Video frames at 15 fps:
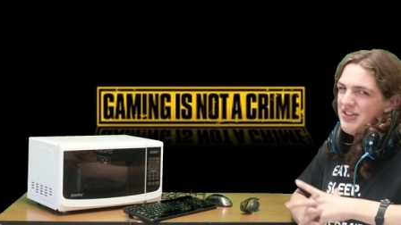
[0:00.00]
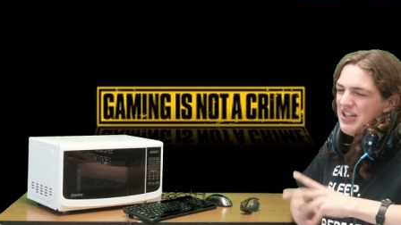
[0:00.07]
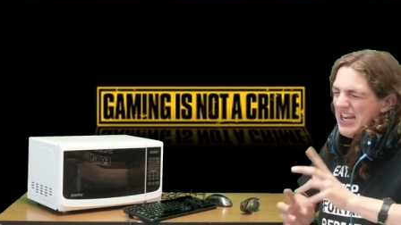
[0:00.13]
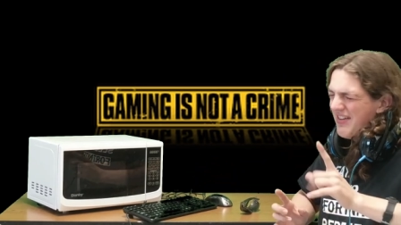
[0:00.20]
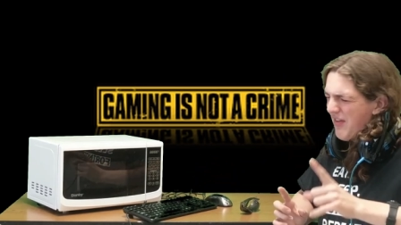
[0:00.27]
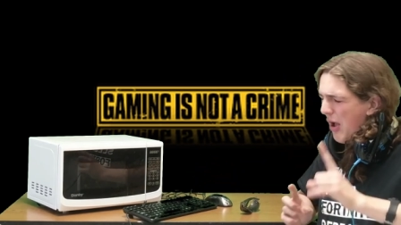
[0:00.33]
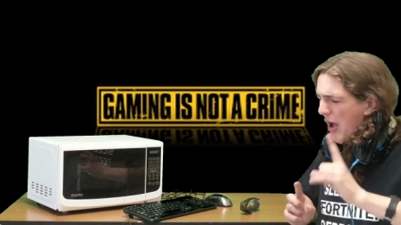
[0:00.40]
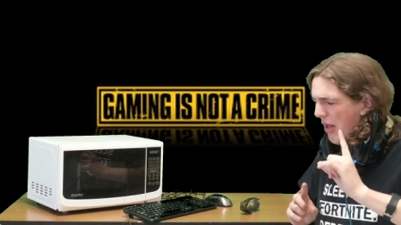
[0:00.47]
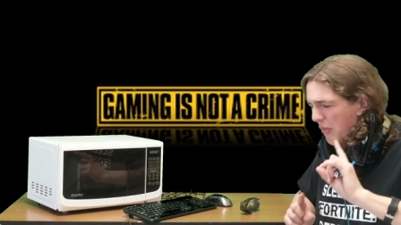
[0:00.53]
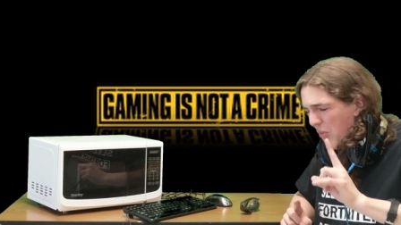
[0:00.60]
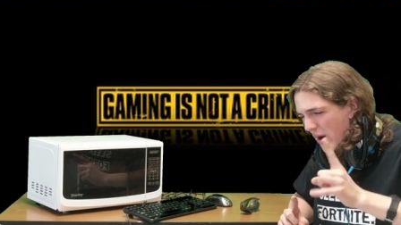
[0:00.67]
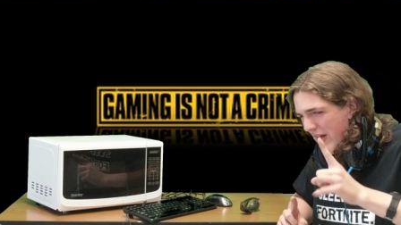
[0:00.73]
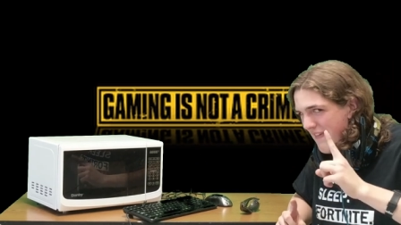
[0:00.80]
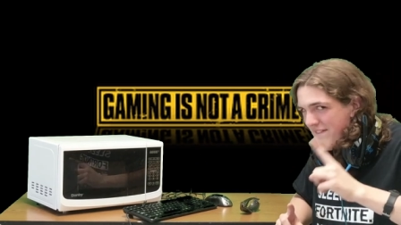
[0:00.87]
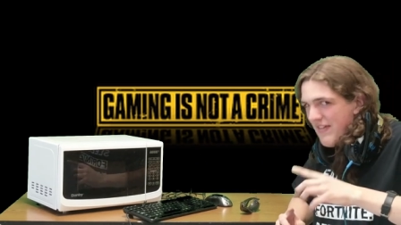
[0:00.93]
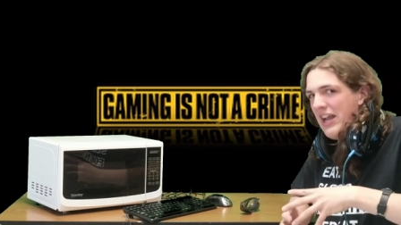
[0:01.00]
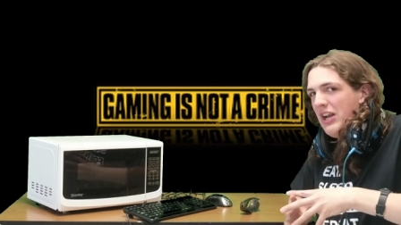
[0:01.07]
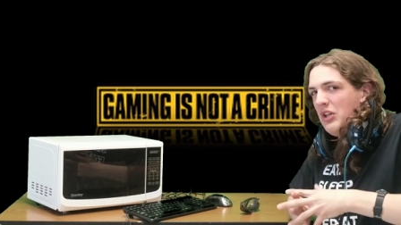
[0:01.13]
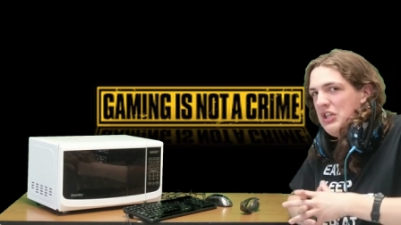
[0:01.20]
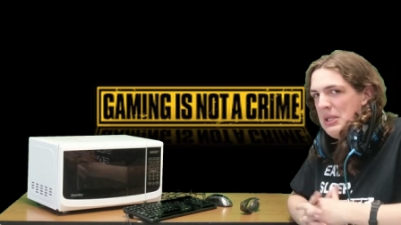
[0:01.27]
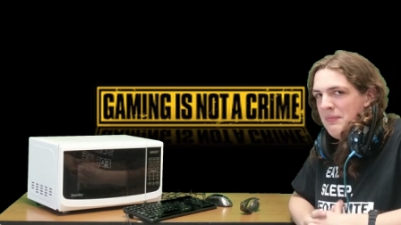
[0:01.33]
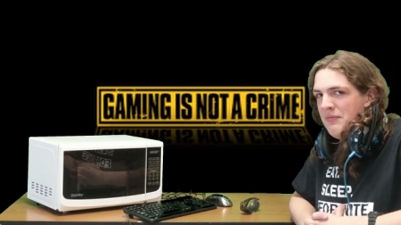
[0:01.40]
out there, one
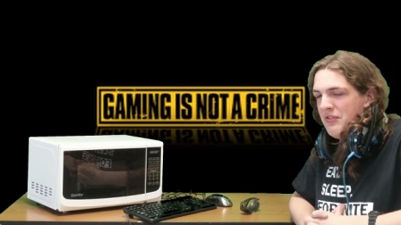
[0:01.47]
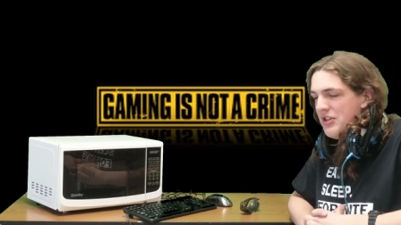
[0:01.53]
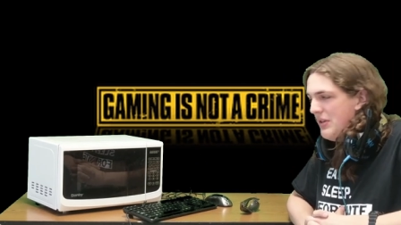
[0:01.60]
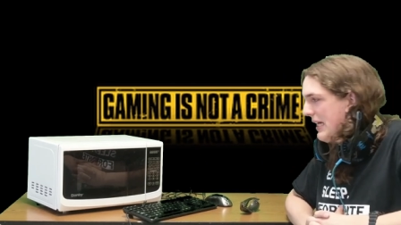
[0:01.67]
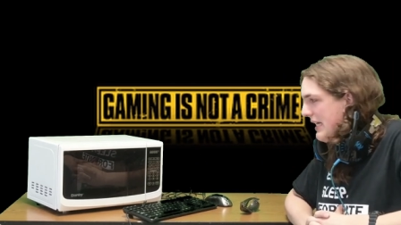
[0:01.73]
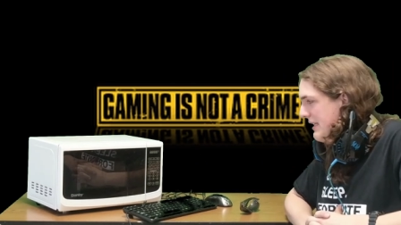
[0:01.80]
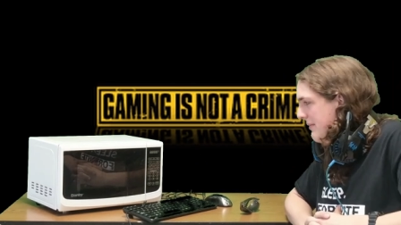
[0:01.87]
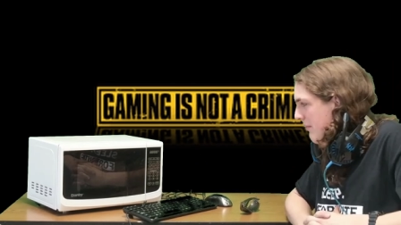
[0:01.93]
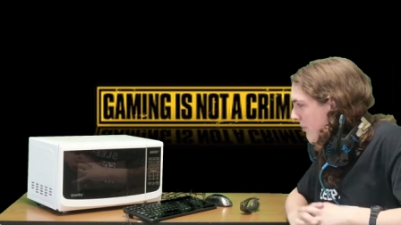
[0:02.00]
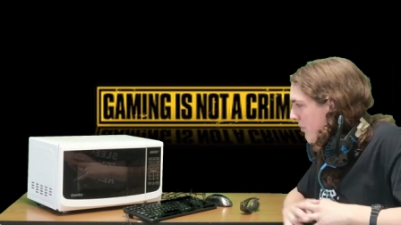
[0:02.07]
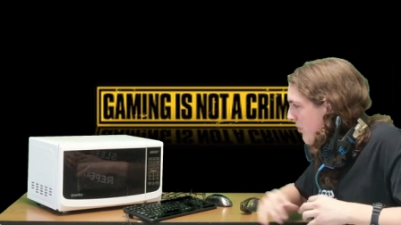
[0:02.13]
final tip for you guys.